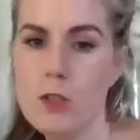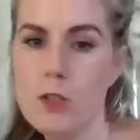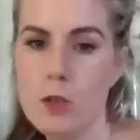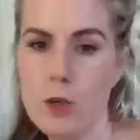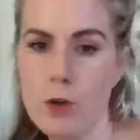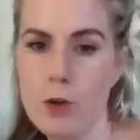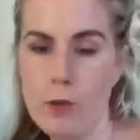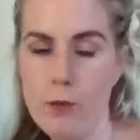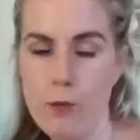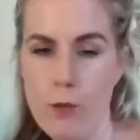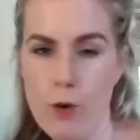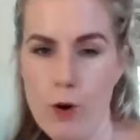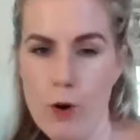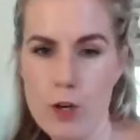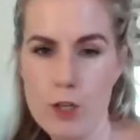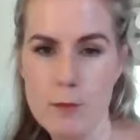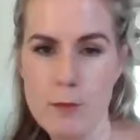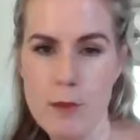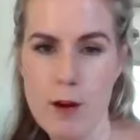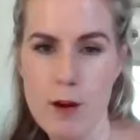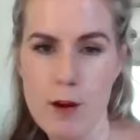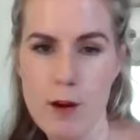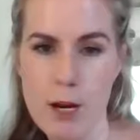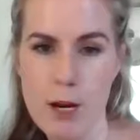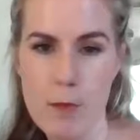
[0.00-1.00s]
sort of
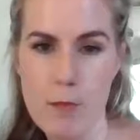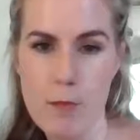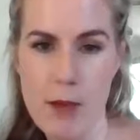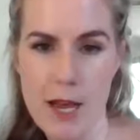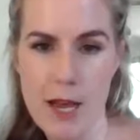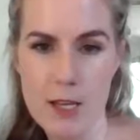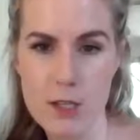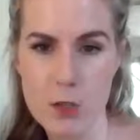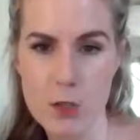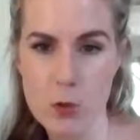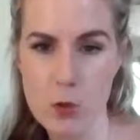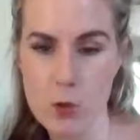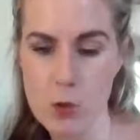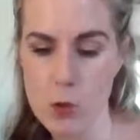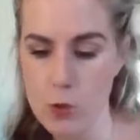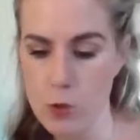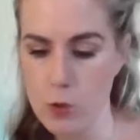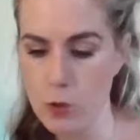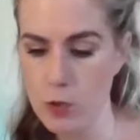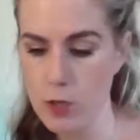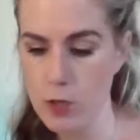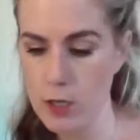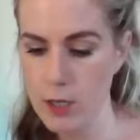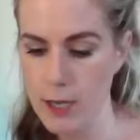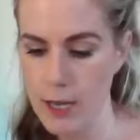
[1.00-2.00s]
rosemary,
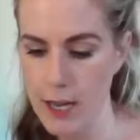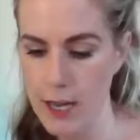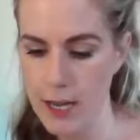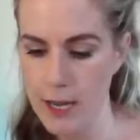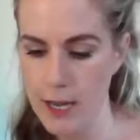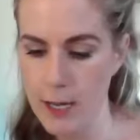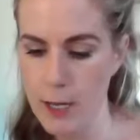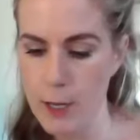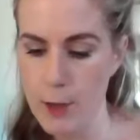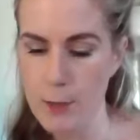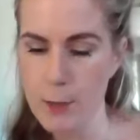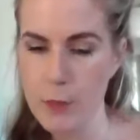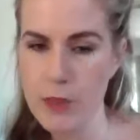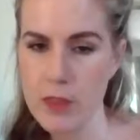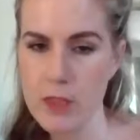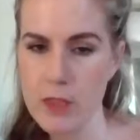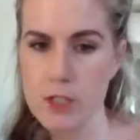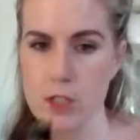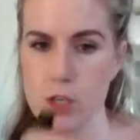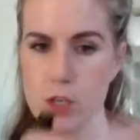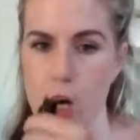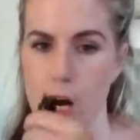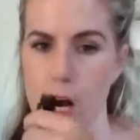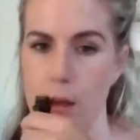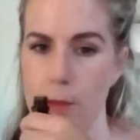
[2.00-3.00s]
basil,
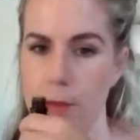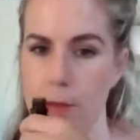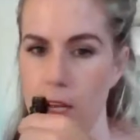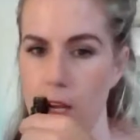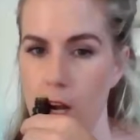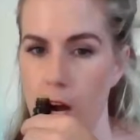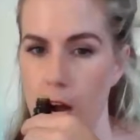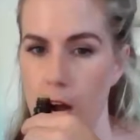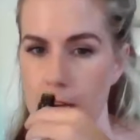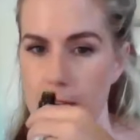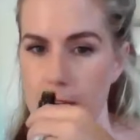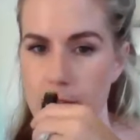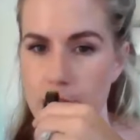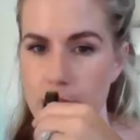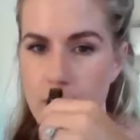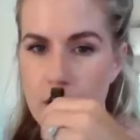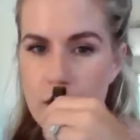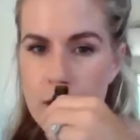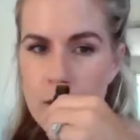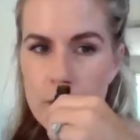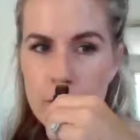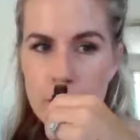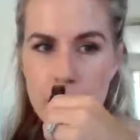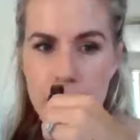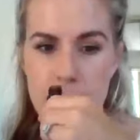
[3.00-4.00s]
tiny kind of
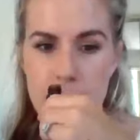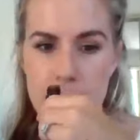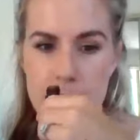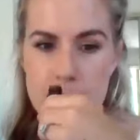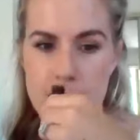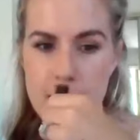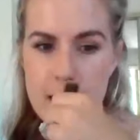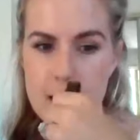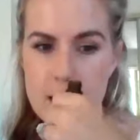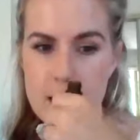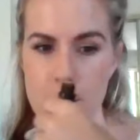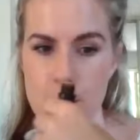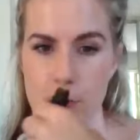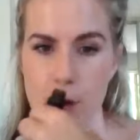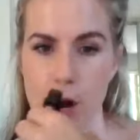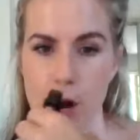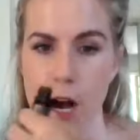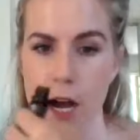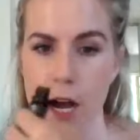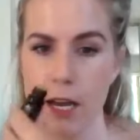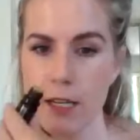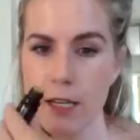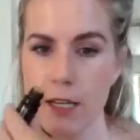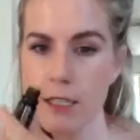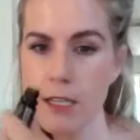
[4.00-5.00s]
scent
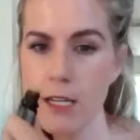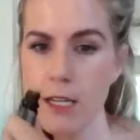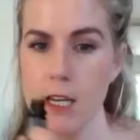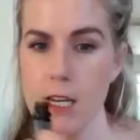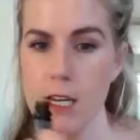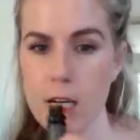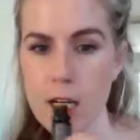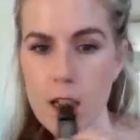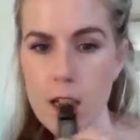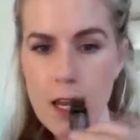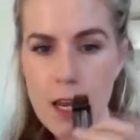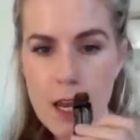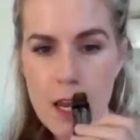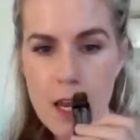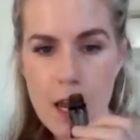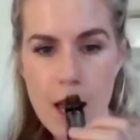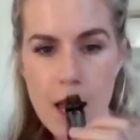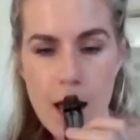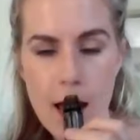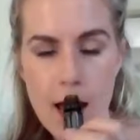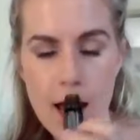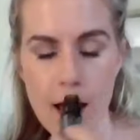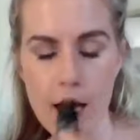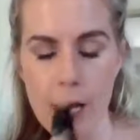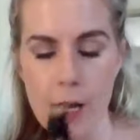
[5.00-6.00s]
behind it.
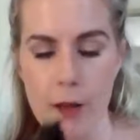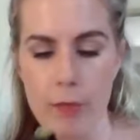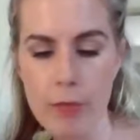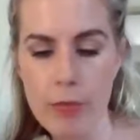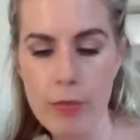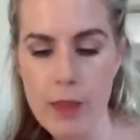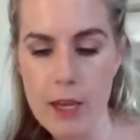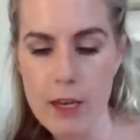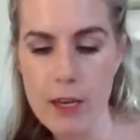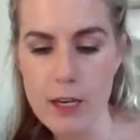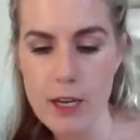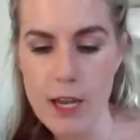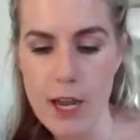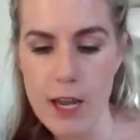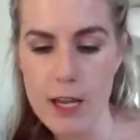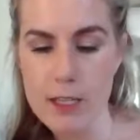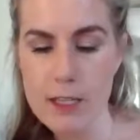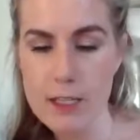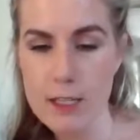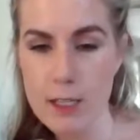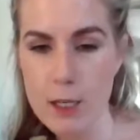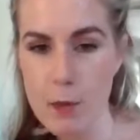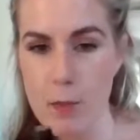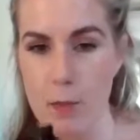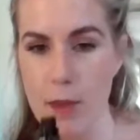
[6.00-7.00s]
And yeah,
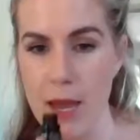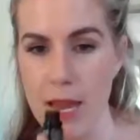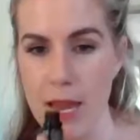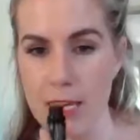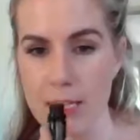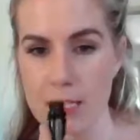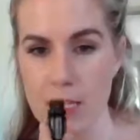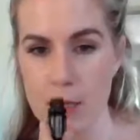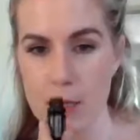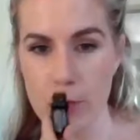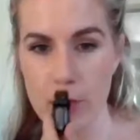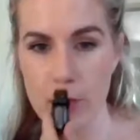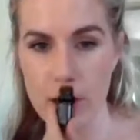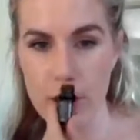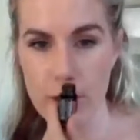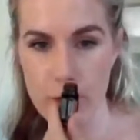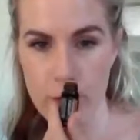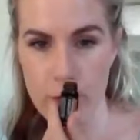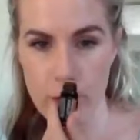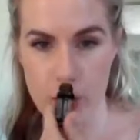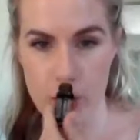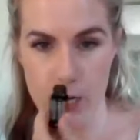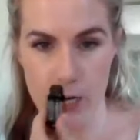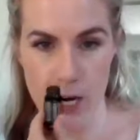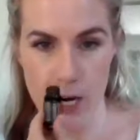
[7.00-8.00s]
it's an amazing blend
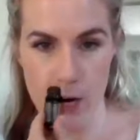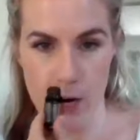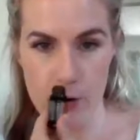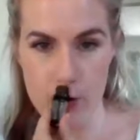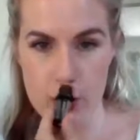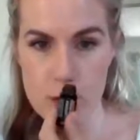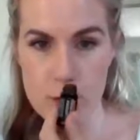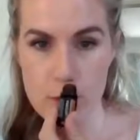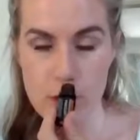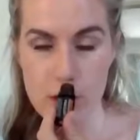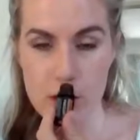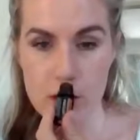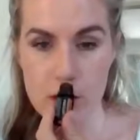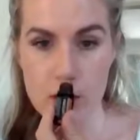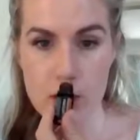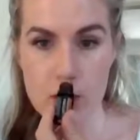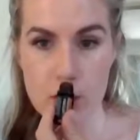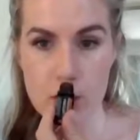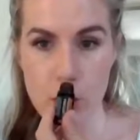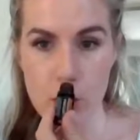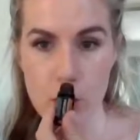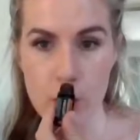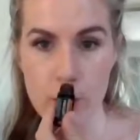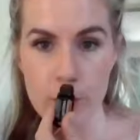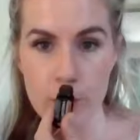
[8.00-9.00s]
for encouragement.
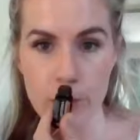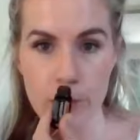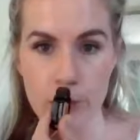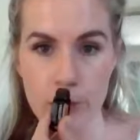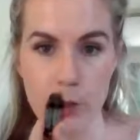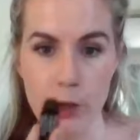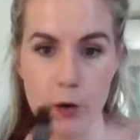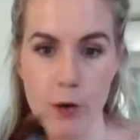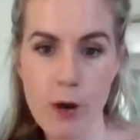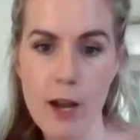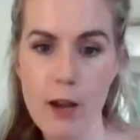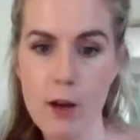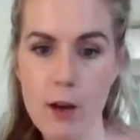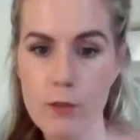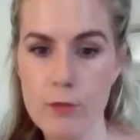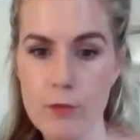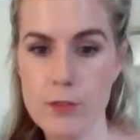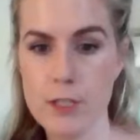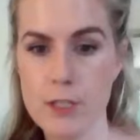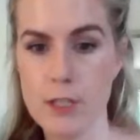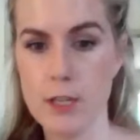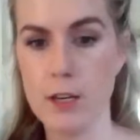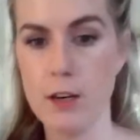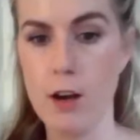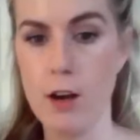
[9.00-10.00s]
So quite
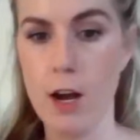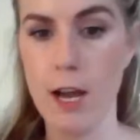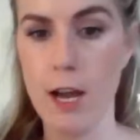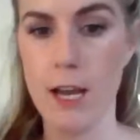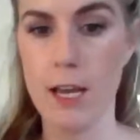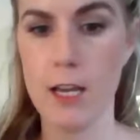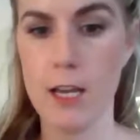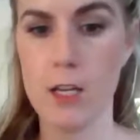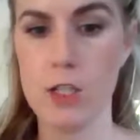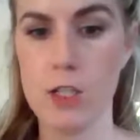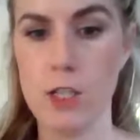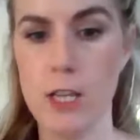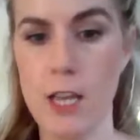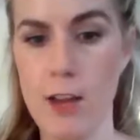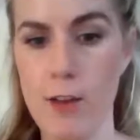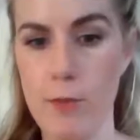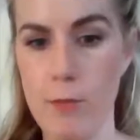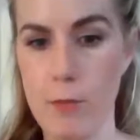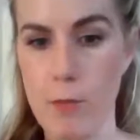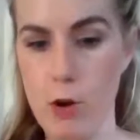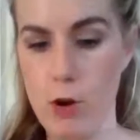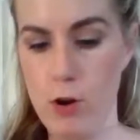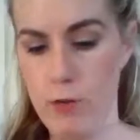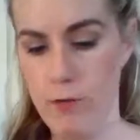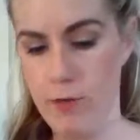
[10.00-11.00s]
often I actually have
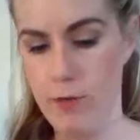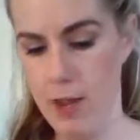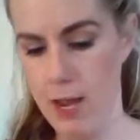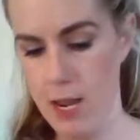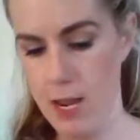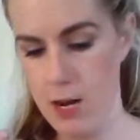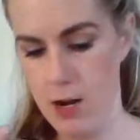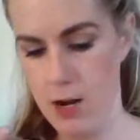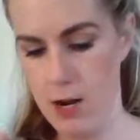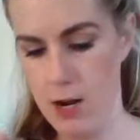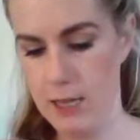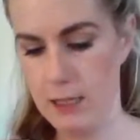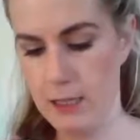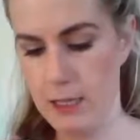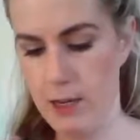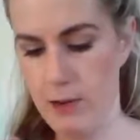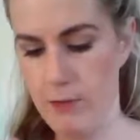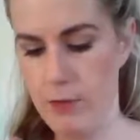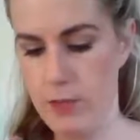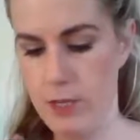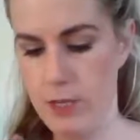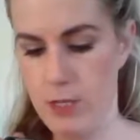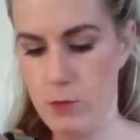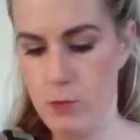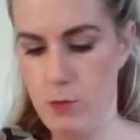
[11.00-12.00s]
Motivate. I love
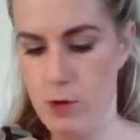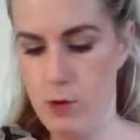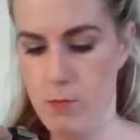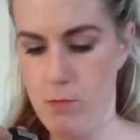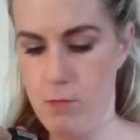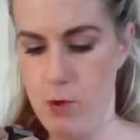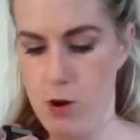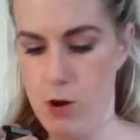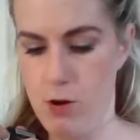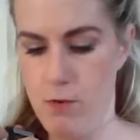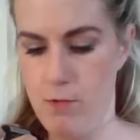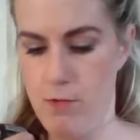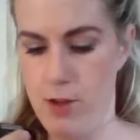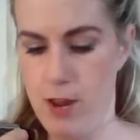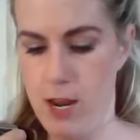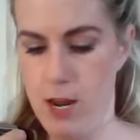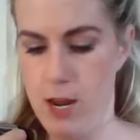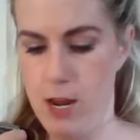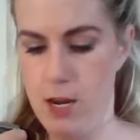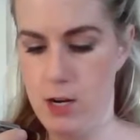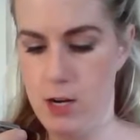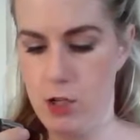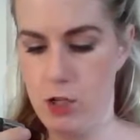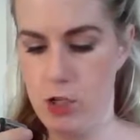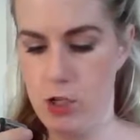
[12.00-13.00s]
this one, Motivate
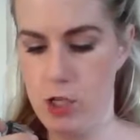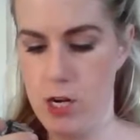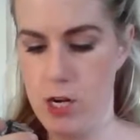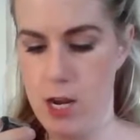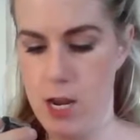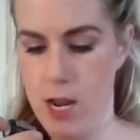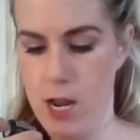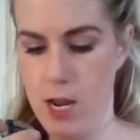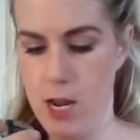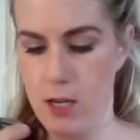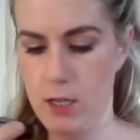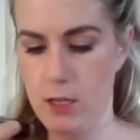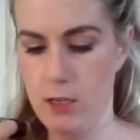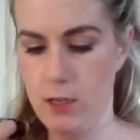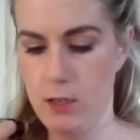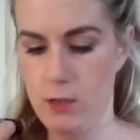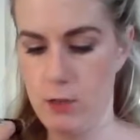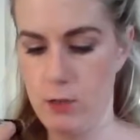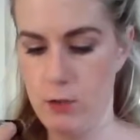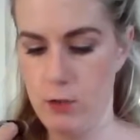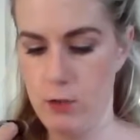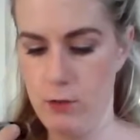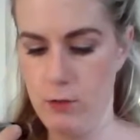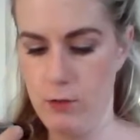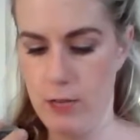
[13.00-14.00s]
and Chia. So it's
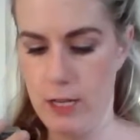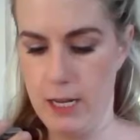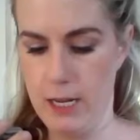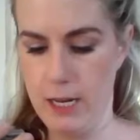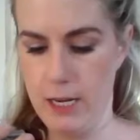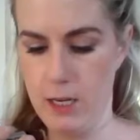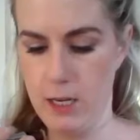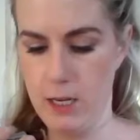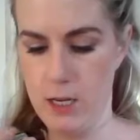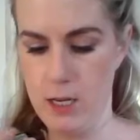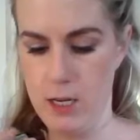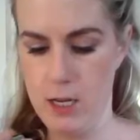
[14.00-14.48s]
sort of like